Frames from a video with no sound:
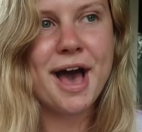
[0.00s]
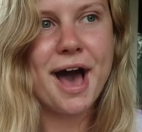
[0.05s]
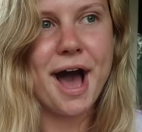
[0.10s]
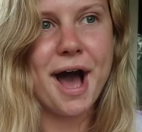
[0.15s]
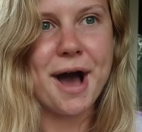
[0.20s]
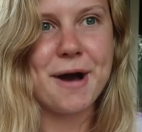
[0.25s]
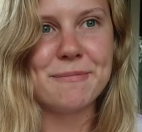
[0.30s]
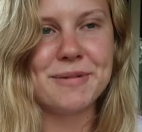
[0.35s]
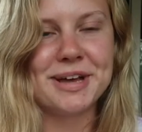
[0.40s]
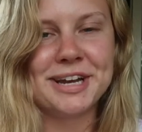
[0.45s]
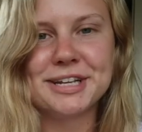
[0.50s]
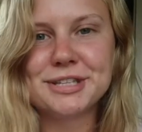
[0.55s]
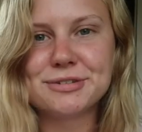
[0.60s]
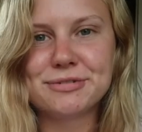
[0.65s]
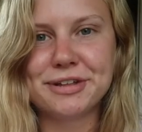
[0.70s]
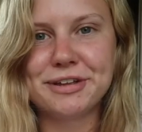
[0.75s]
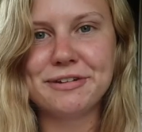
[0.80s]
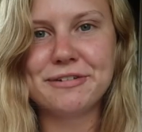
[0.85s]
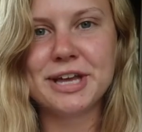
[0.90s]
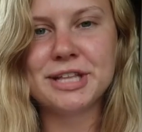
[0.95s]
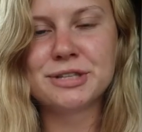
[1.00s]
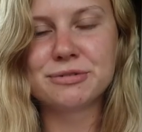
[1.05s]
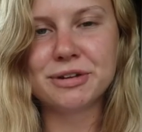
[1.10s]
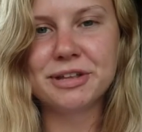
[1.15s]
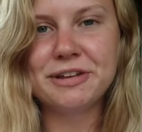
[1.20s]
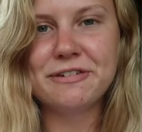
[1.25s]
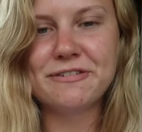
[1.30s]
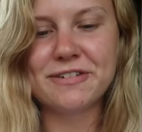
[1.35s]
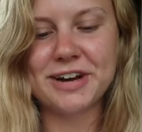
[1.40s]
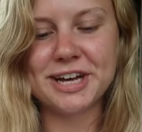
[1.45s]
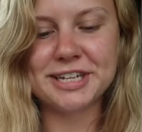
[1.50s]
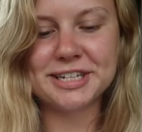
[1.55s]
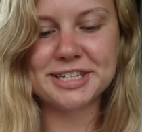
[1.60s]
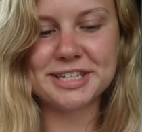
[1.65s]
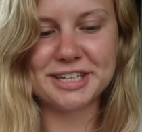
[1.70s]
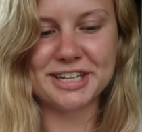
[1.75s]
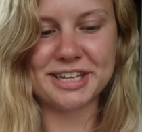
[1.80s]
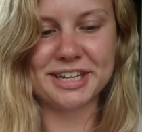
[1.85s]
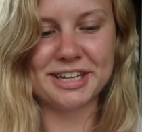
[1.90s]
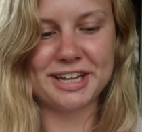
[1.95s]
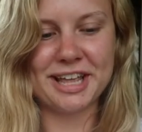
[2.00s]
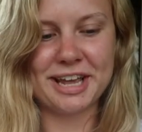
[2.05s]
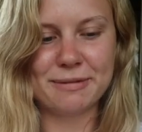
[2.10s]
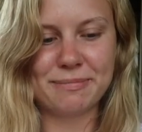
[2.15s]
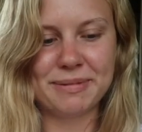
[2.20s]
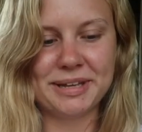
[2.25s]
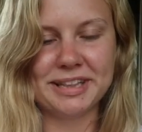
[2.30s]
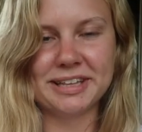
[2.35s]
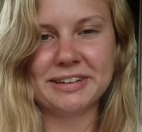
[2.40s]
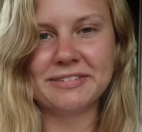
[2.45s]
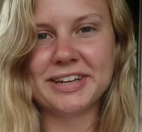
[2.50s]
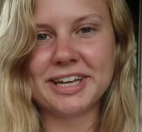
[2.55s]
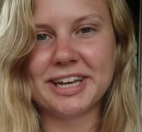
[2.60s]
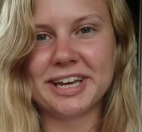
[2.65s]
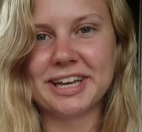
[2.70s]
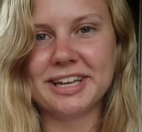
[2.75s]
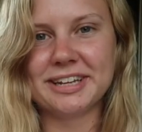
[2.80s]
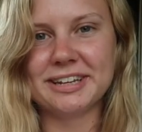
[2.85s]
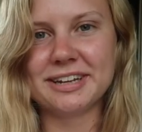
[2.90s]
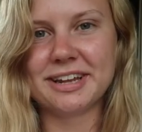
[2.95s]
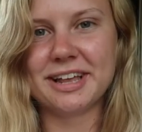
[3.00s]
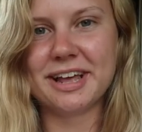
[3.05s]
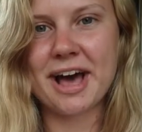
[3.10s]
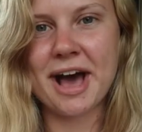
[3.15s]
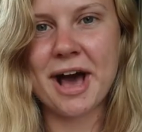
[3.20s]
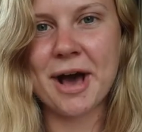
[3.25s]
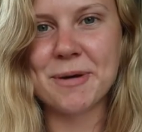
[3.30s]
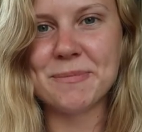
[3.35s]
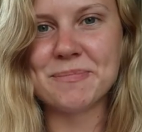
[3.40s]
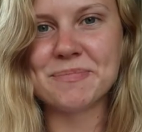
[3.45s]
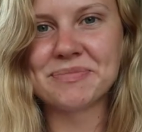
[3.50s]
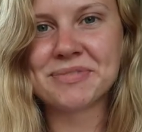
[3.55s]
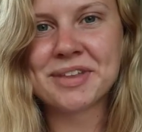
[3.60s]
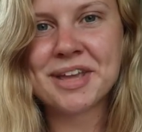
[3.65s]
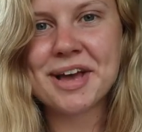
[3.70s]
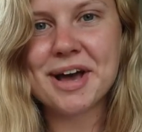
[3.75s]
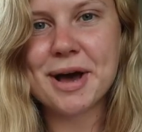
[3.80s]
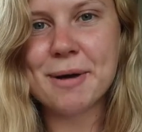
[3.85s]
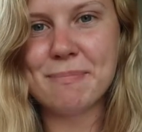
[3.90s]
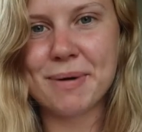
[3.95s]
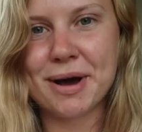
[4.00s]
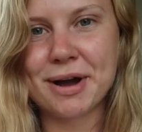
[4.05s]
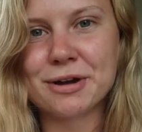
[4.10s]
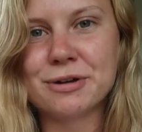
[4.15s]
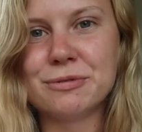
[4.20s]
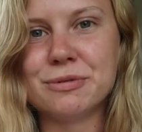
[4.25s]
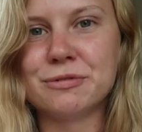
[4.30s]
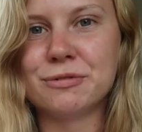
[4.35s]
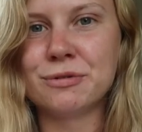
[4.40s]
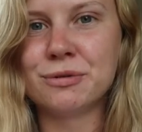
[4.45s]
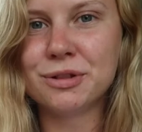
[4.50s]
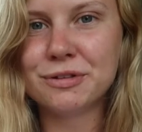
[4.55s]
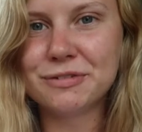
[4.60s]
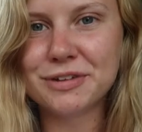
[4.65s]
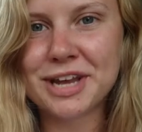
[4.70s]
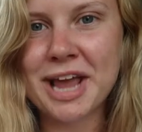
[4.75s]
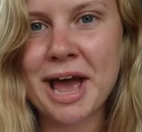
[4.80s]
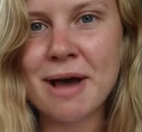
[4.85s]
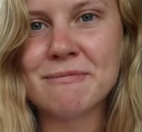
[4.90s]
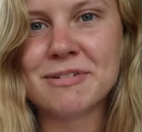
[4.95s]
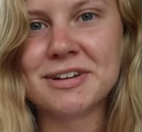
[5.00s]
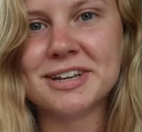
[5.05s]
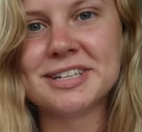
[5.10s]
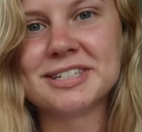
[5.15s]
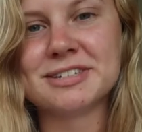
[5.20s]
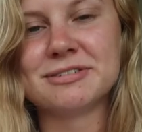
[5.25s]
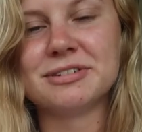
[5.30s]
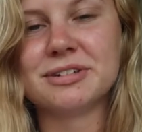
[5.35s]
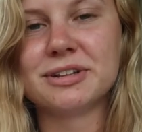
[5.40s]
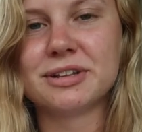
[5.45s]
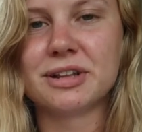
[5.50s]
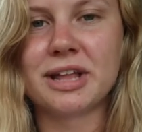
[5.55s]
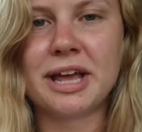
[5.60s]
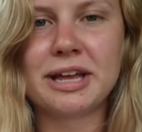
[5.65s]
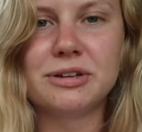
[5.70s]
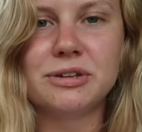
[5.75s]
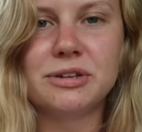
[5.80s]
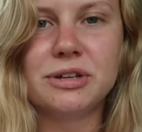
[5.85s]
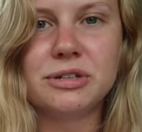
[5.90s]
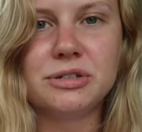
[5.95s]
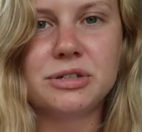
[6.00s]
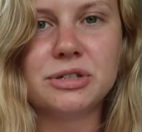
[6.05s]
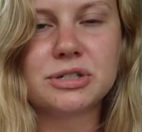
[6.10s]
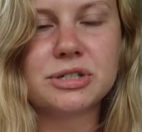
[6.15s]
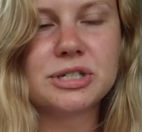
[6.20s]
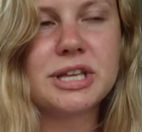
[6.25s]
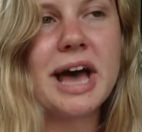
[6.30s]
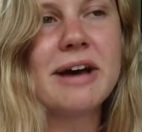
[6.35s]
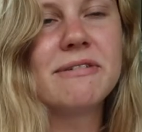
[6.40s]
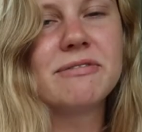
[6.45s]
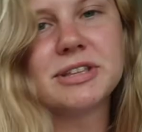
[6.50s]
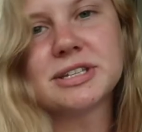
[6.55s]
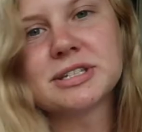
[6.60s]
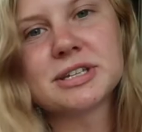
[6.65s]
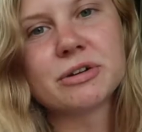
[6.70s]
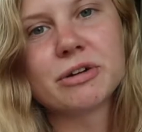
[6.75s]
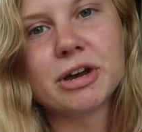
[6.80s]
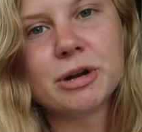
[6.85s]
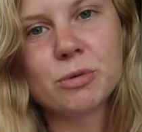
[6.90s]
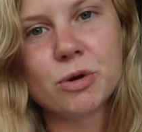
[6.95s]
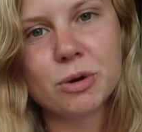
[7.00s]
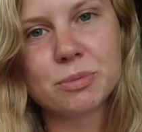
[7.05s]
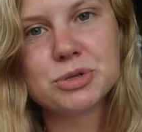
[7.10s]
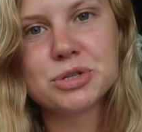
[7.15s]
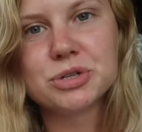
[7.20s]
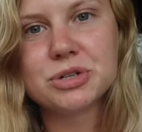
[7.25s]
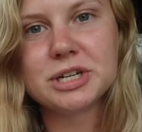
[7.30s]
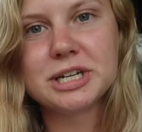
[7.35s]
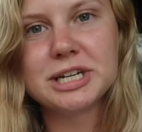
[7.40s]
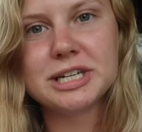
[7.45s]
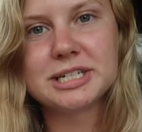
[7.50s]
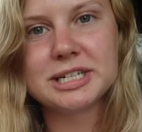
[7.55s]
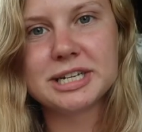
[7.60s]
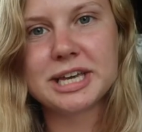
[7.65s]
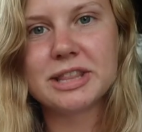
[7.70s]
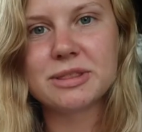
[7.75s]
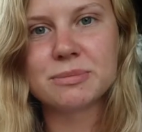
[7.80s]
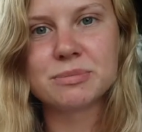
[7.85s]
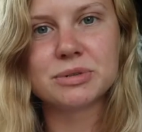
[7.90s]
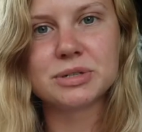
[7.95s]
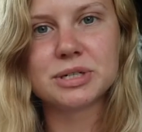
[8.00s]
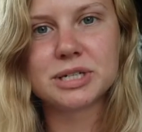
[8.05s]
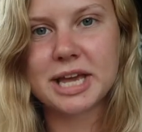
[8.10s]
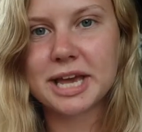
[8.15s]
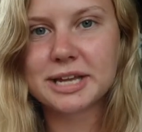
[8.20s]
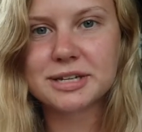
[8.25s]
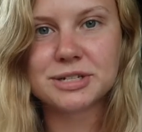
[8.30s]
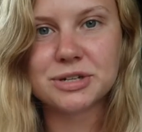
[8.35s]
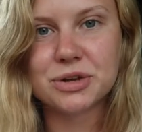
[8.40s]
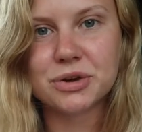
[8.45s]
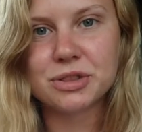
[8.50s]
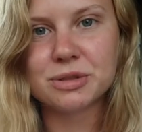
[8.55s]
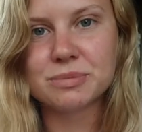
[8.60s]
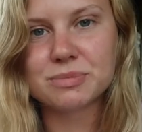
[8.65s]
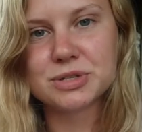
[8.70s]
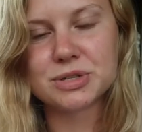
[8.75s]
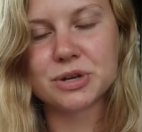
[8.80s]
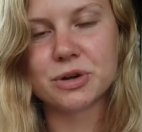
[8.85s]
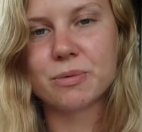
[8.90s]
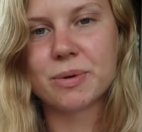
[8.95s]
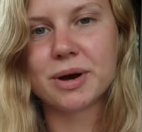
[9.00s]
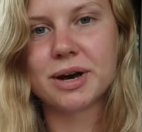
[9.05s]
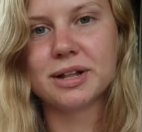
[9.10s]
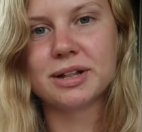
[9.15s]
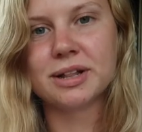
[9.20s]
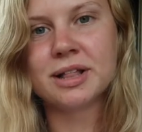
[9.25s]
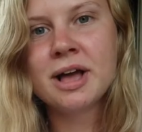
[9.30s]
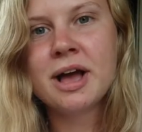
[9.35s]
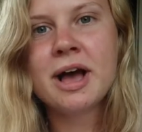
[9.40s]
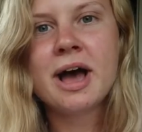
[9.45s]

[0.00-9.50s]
And it's really fun to like be living in a bunk with all of your campers, and like you just have this incredible opportunity to get to know them so well.